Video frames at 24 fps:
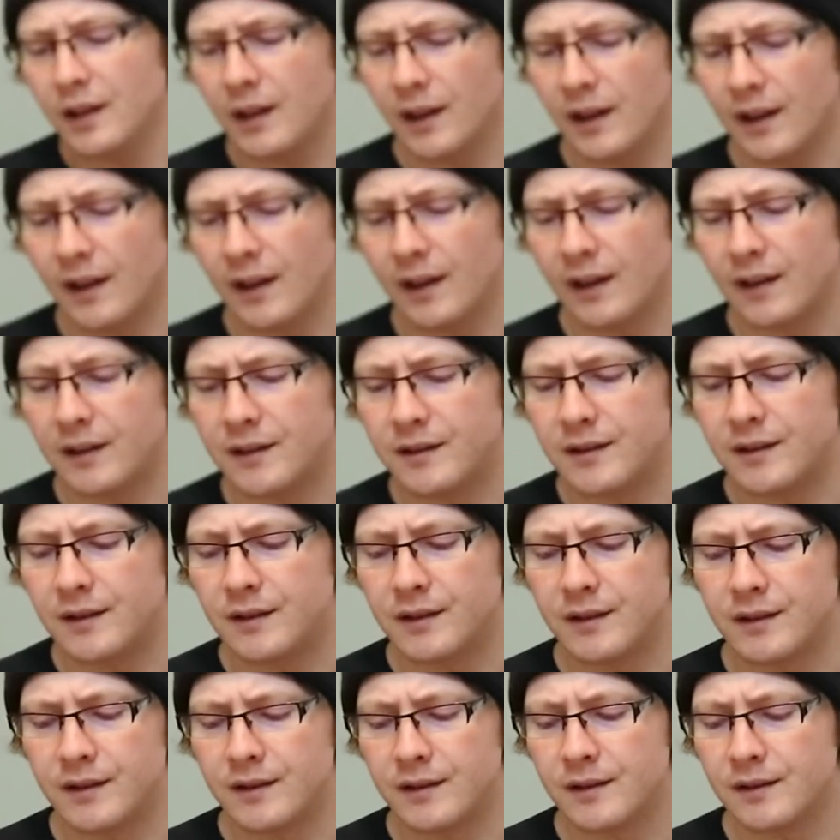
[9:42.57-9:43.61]

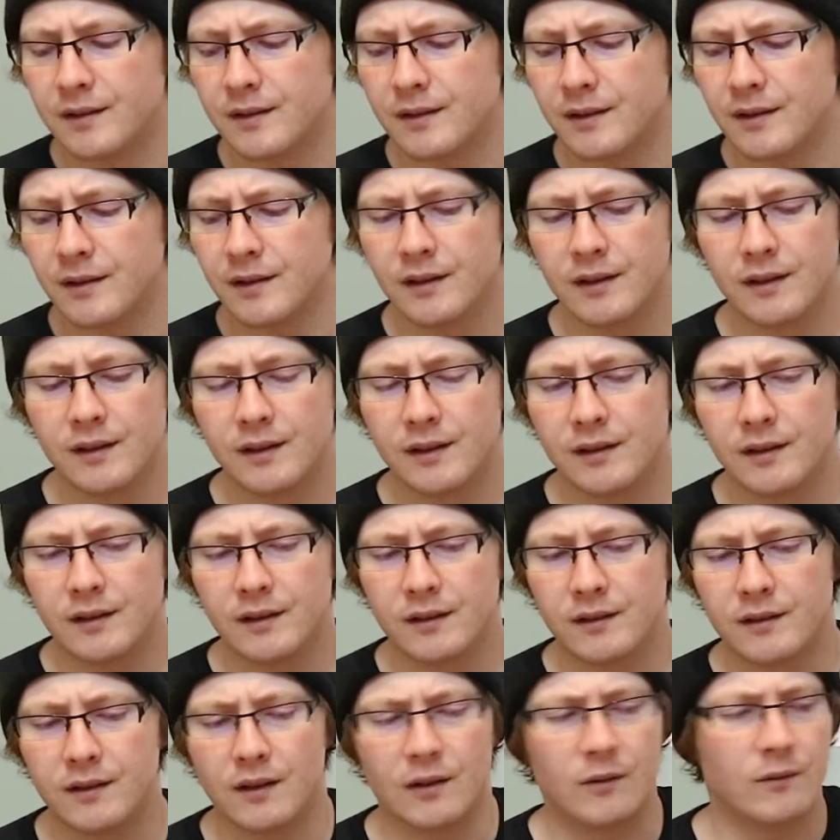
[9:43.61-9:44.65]
And
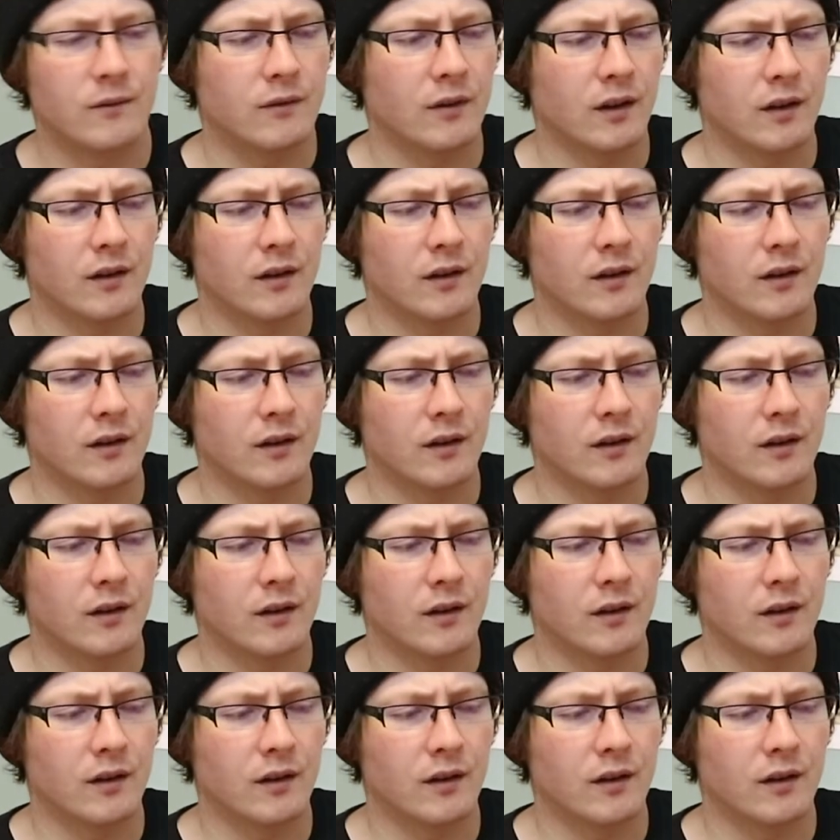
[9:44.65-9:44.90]
you know,